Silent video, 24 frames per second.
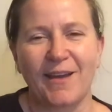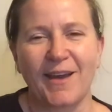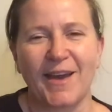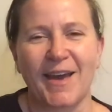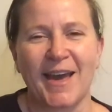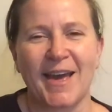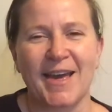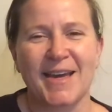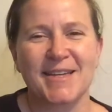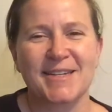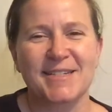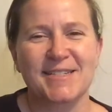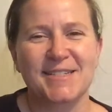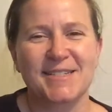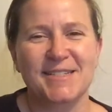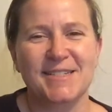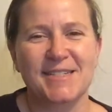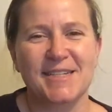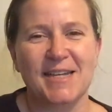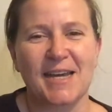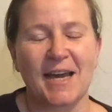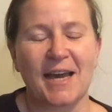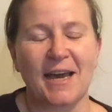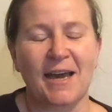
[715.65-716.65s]

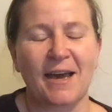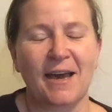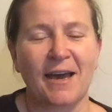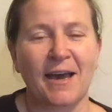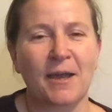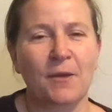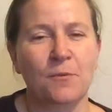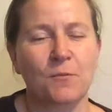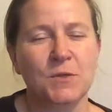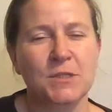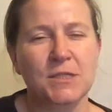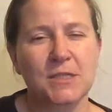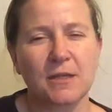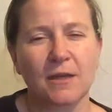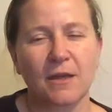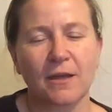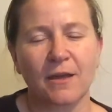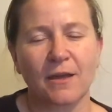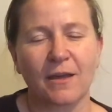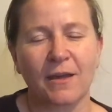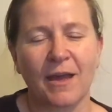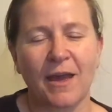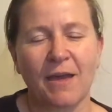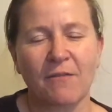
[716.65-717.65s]
And it was
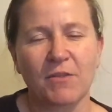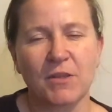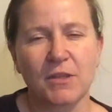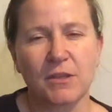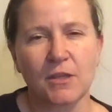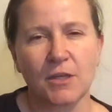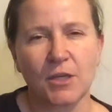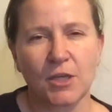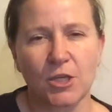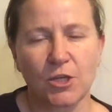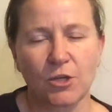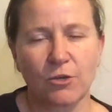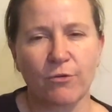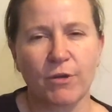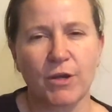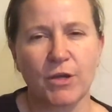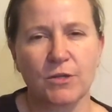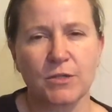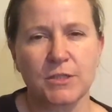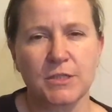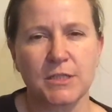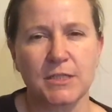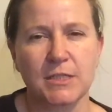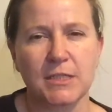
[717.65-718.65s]
having the
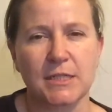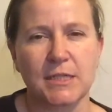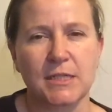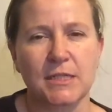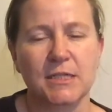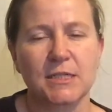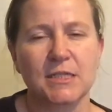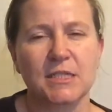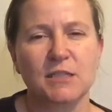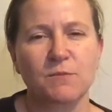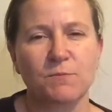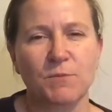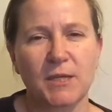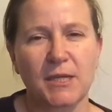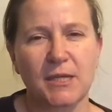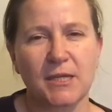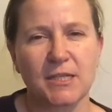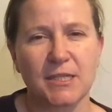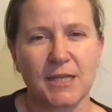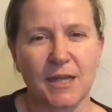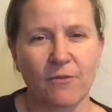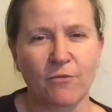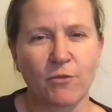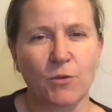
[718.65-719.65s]
curiosity to speak
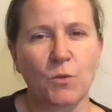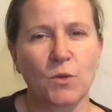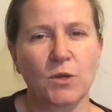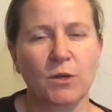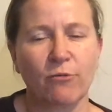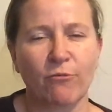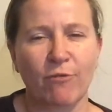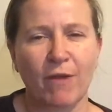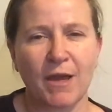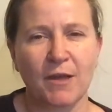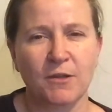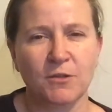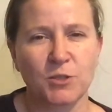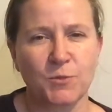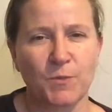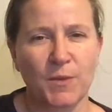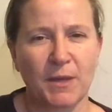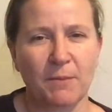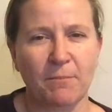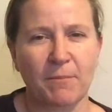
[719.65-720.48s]
to everyone around me